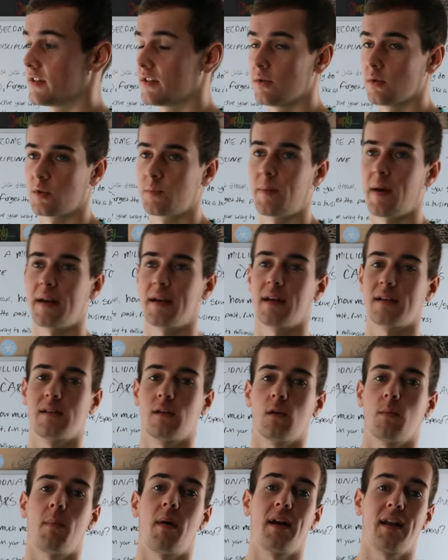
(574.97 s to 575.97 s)
is to spend as
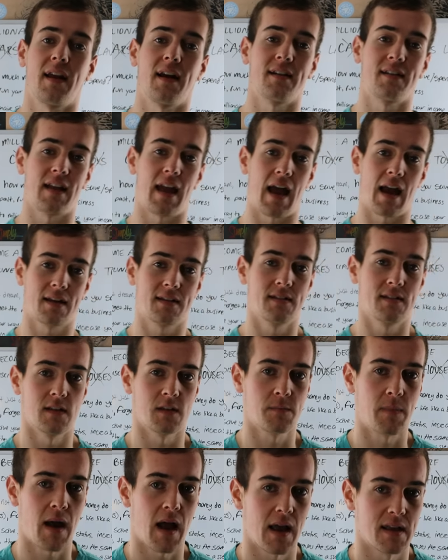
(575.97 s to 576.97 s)
little money on taxes
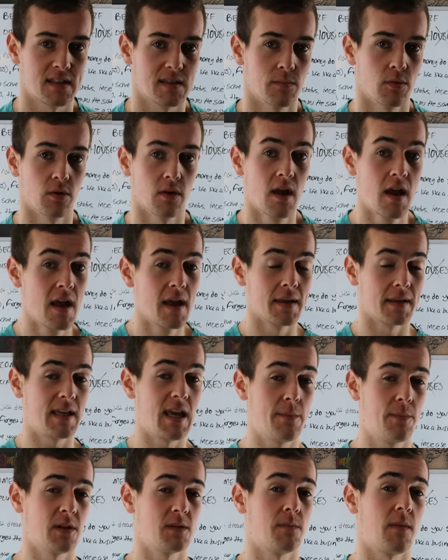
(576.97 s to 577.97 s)
as possible,
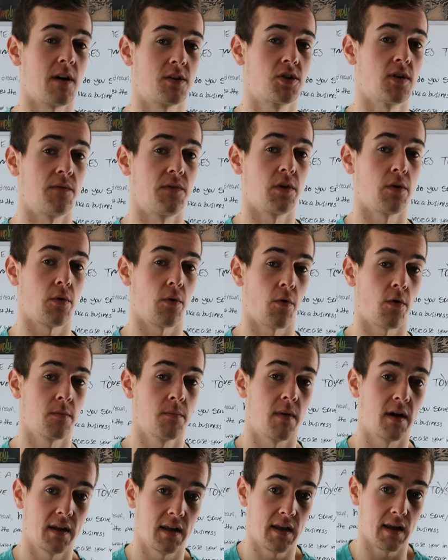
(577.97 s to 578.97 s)
keep as much of their
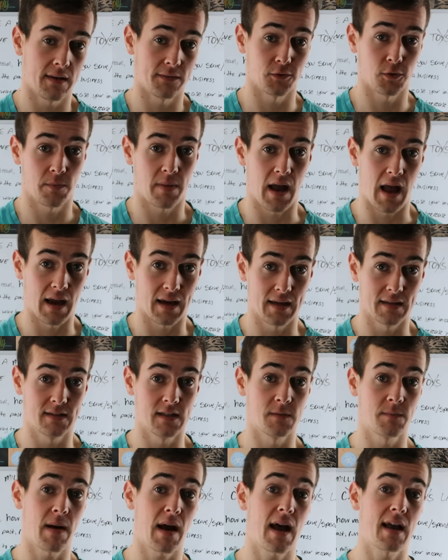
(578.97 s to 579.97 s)
earned money in their
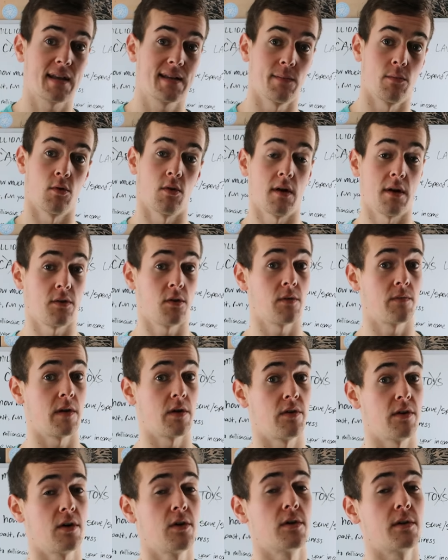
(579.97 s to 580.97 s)
pockets as possible, and they're
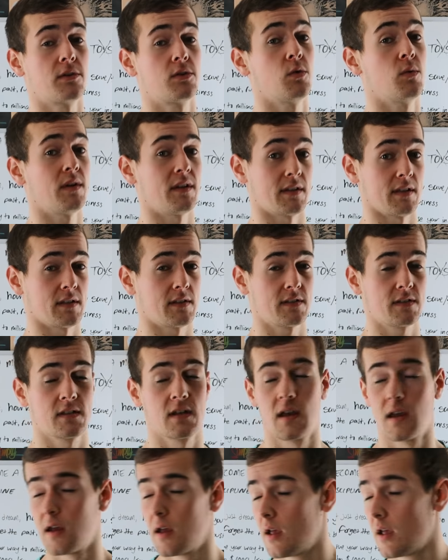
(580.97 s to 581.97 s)
very good at doing
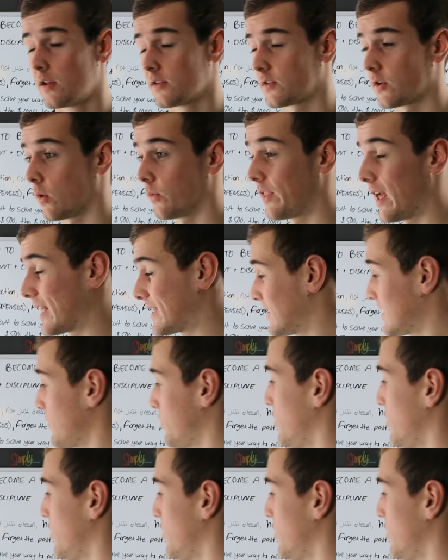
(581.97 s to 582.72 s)
this. So that's